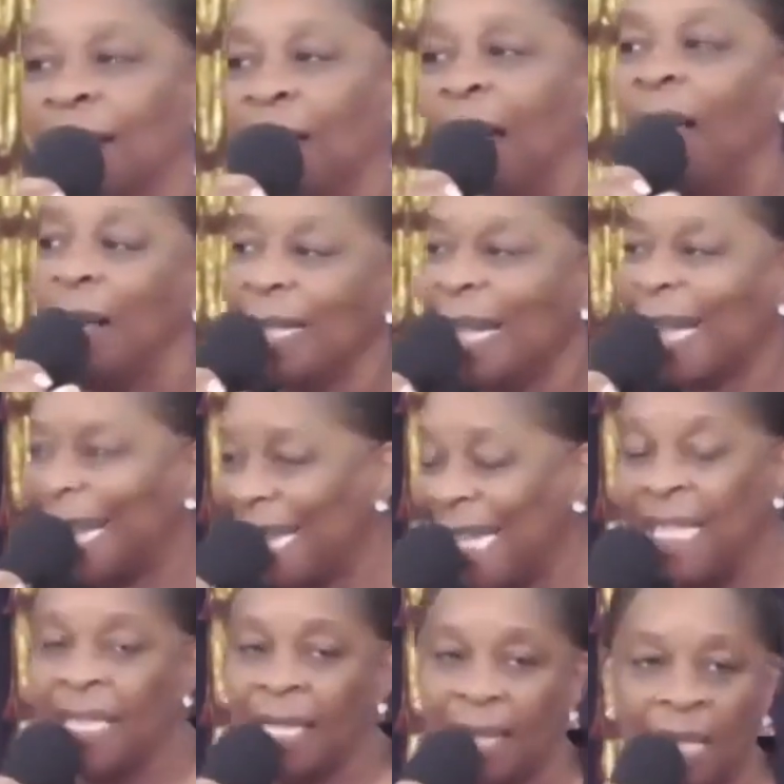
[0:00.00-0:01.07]

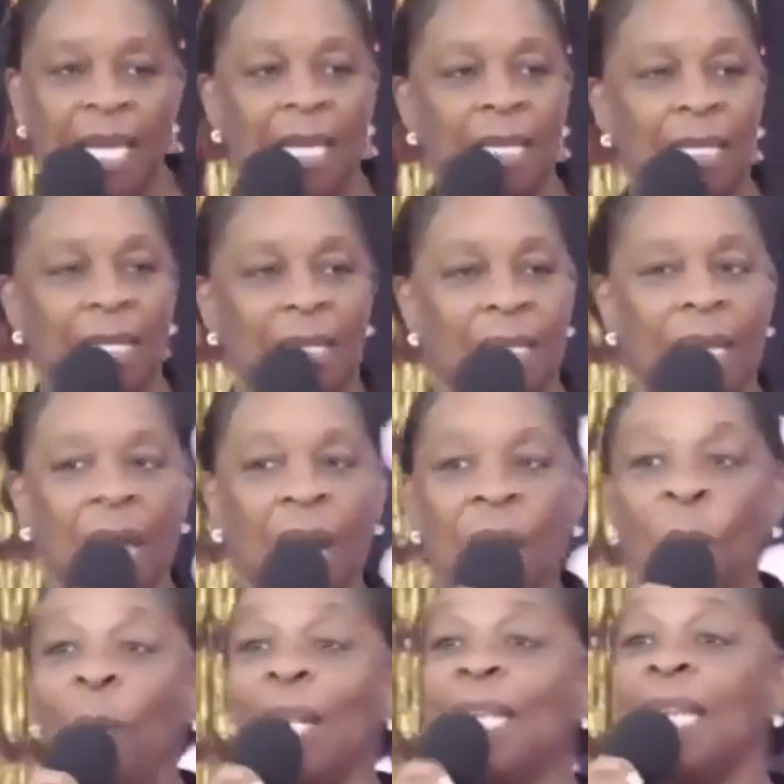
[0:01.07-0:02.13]
unclean things.
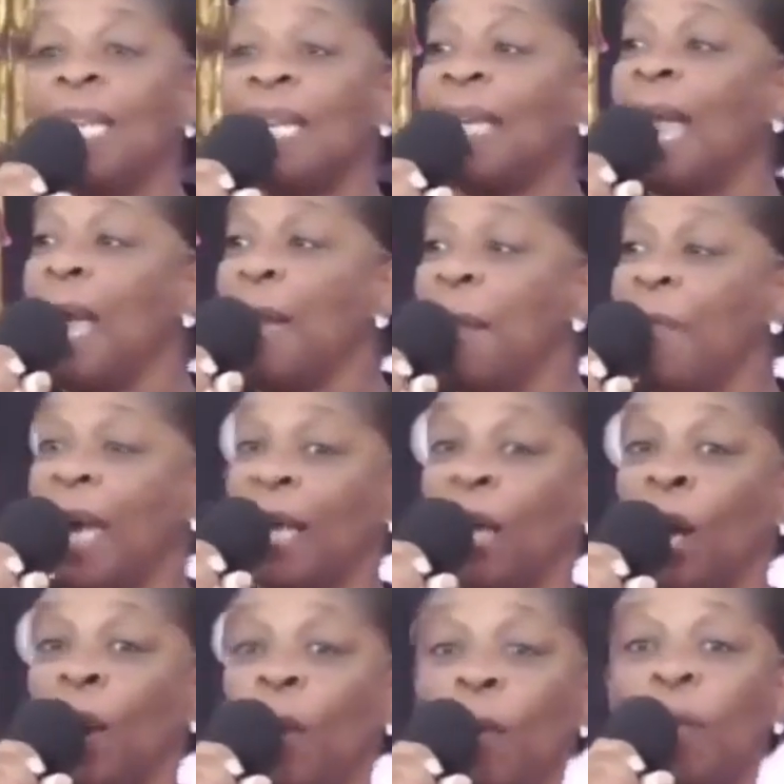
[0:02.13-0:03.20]
When he came back
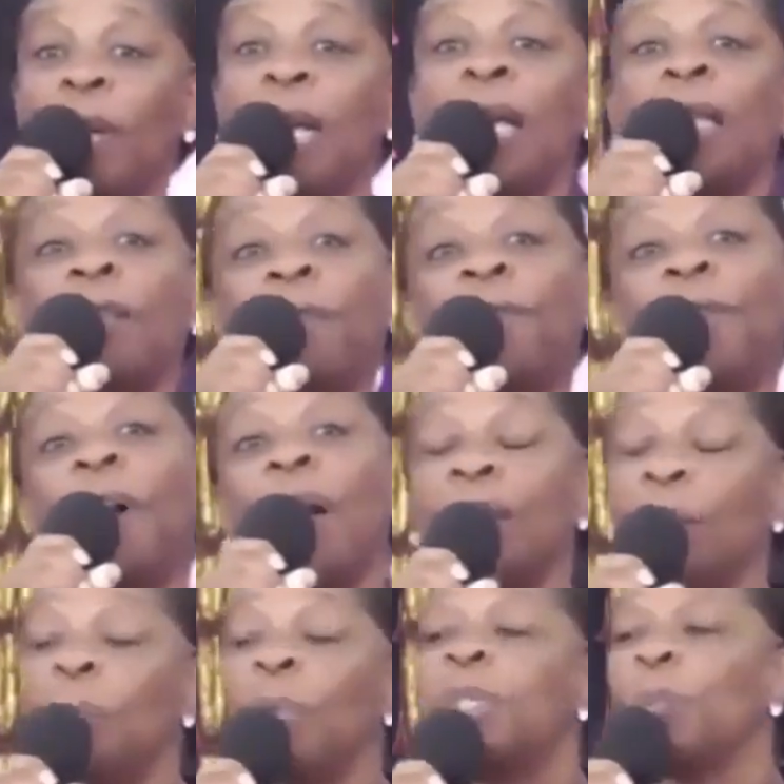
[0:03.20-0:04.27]
home, the
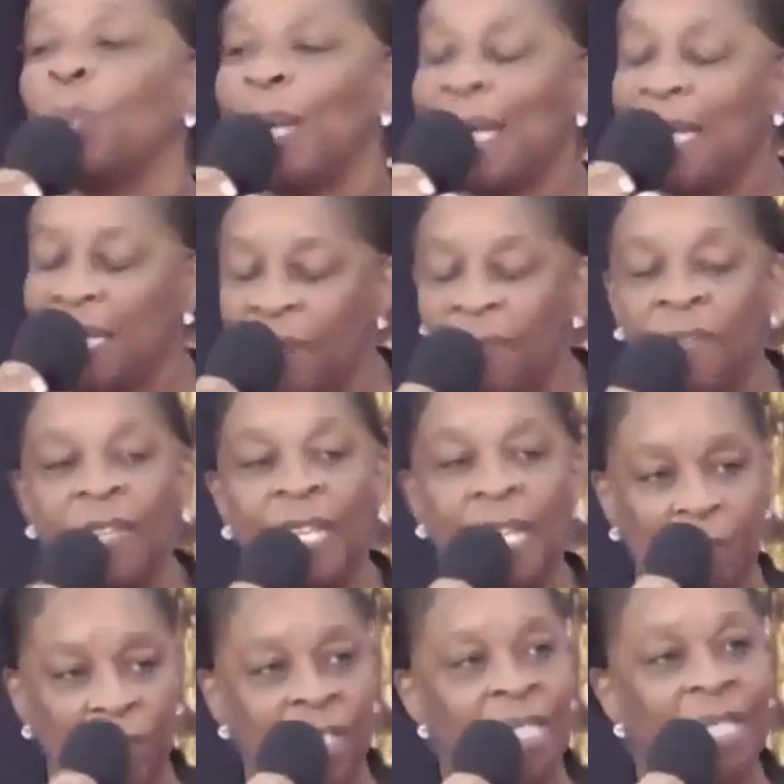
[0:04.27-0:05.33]
father was waiting for
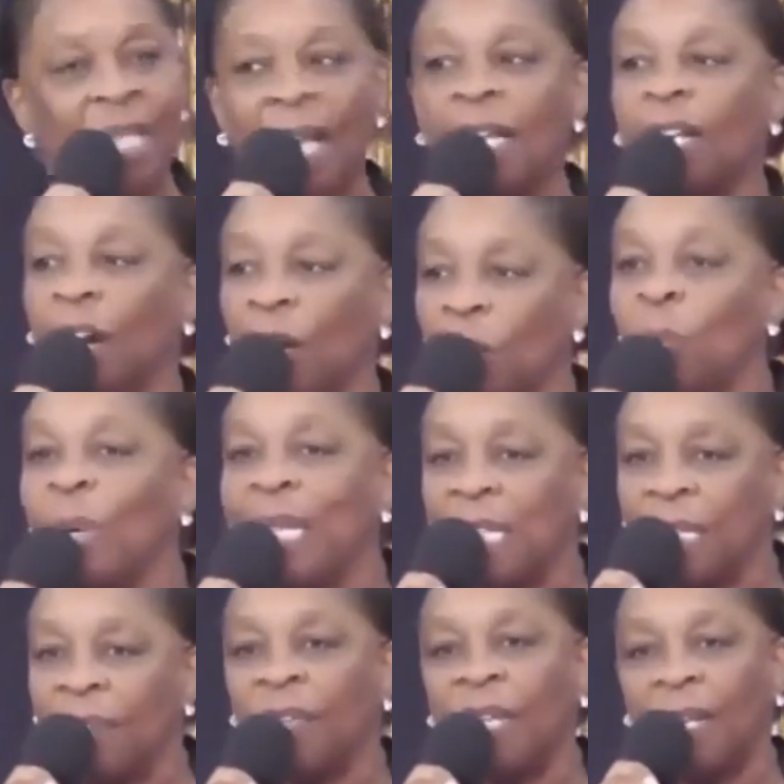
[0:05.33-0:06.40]
him, just like God
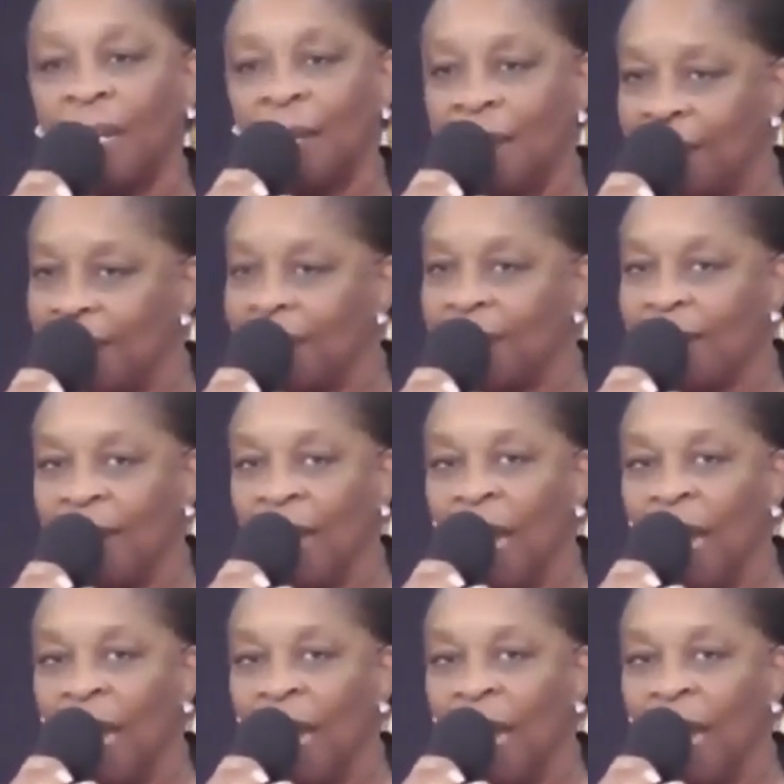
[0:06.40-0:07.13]
waits for us.